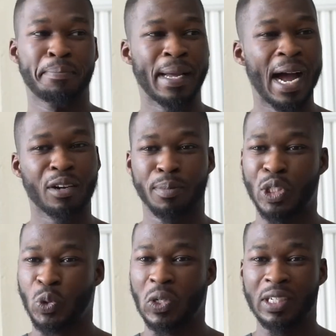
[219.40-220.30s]
It's a
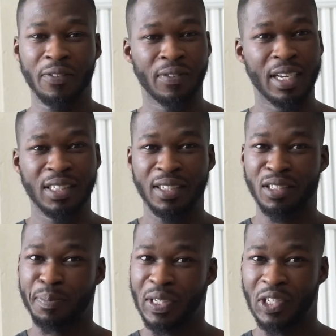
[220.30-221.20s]
battle between the
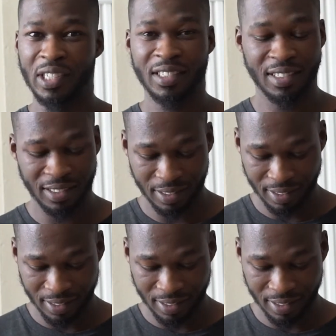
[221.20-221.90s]
flesh and the spirit.